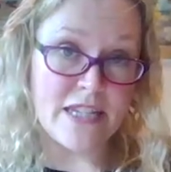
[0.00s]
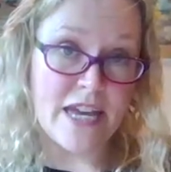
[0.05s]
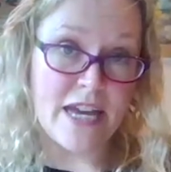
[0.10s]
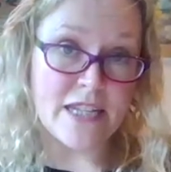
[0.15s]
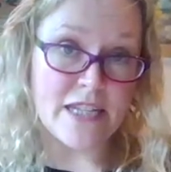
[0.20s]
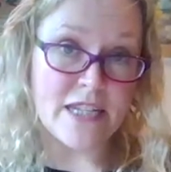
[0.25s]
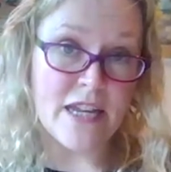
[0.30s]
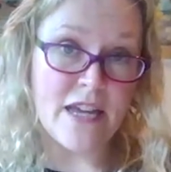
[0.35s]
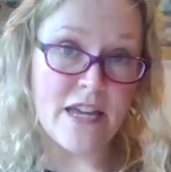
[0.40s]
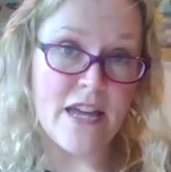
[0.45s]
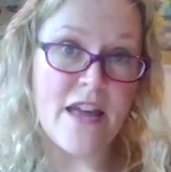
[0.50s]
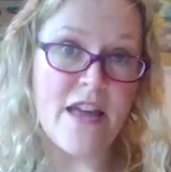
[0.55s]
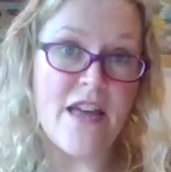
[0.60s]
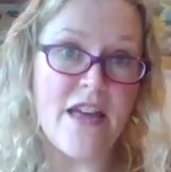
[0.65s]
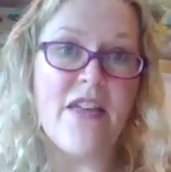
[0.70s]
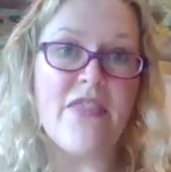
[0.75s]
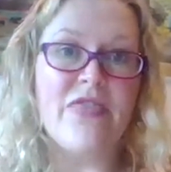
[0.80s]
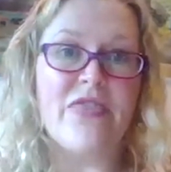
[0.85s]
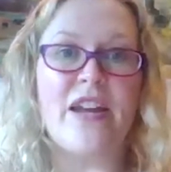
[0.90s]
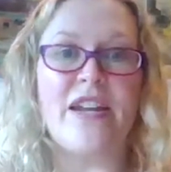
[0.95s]
yet,
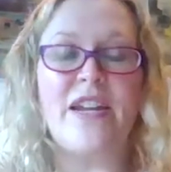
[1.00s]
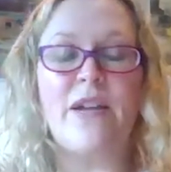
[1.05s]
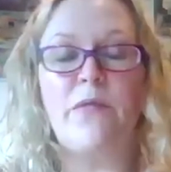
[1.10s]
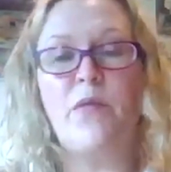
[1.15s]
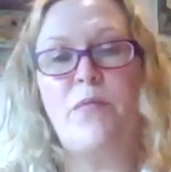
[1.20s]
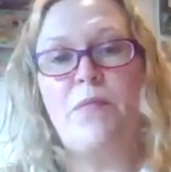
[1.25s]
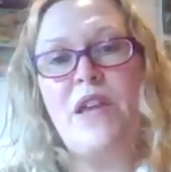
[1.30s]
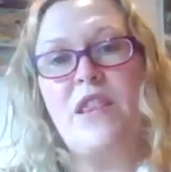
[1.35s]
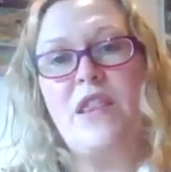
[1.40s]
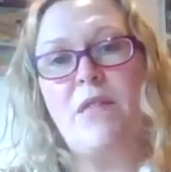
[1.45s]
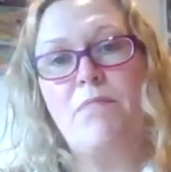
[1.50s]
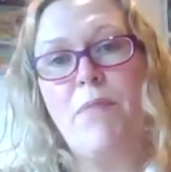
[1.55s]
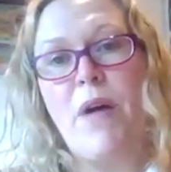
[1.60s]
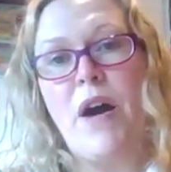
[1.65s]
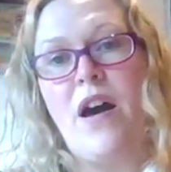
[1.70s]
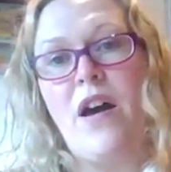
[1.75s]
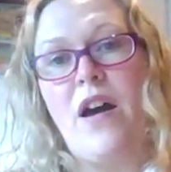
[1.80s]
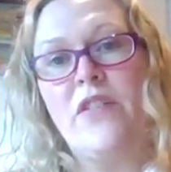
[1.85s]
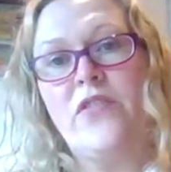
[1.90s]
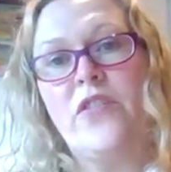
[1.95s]
then it will be the
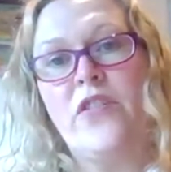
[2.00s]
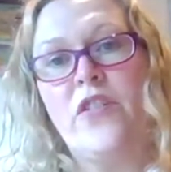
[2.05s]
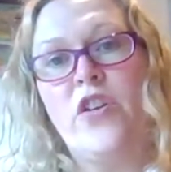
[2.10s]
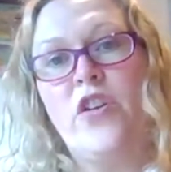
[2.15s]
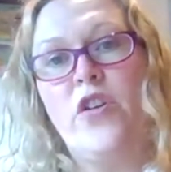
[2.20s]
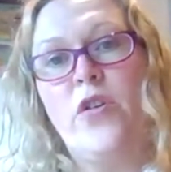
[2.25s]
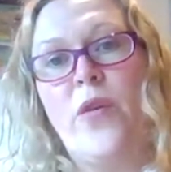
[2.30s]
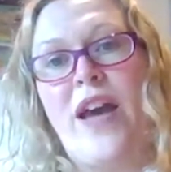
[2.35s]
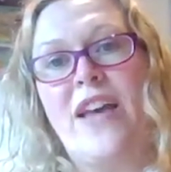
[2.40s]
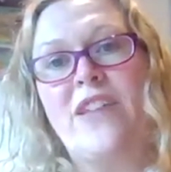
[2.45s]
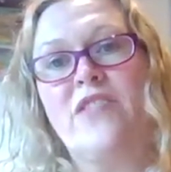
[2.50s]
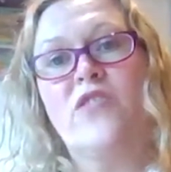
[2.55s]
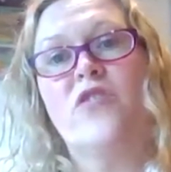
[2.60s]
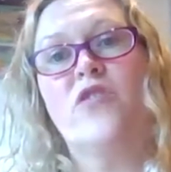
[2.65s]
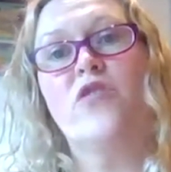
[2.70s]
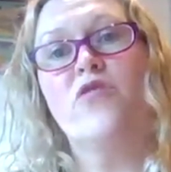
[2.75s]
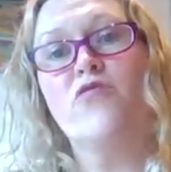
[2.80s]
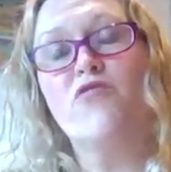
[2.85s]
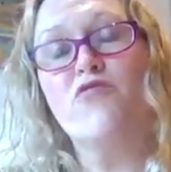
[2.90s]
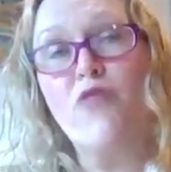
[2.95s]
person who has
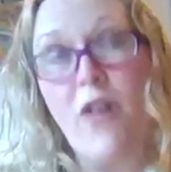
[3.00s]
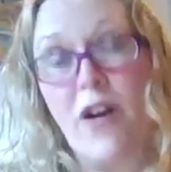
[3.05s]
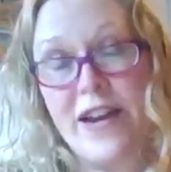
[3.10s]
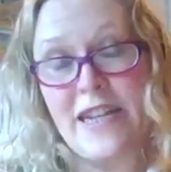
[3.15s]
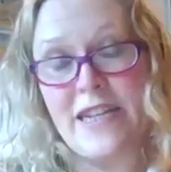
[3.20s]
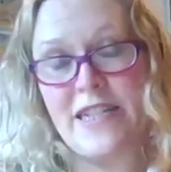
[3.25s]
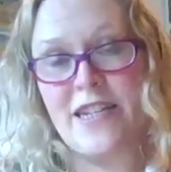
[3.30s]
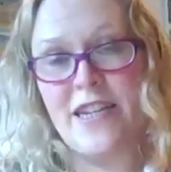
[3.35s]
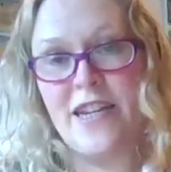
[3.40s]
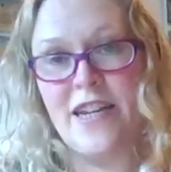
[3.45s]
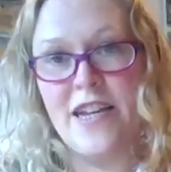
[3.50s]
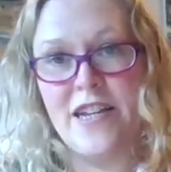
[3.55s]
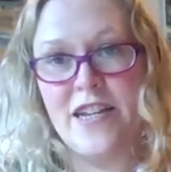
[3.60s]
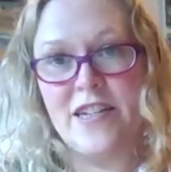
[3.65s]
the right